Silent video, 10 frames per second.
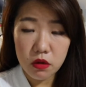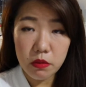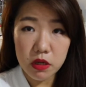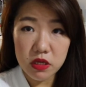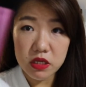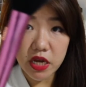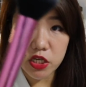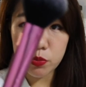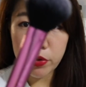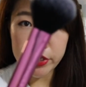
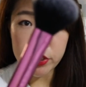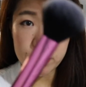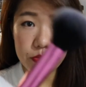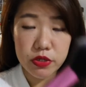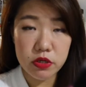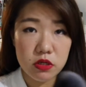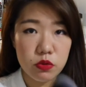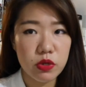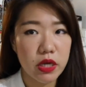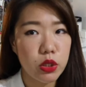multi-touch brush, because
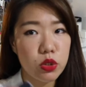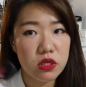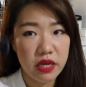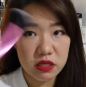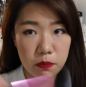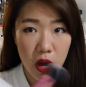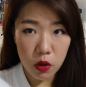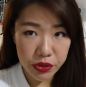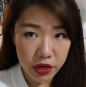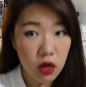you can use as
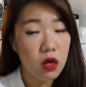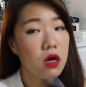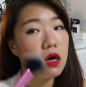powder,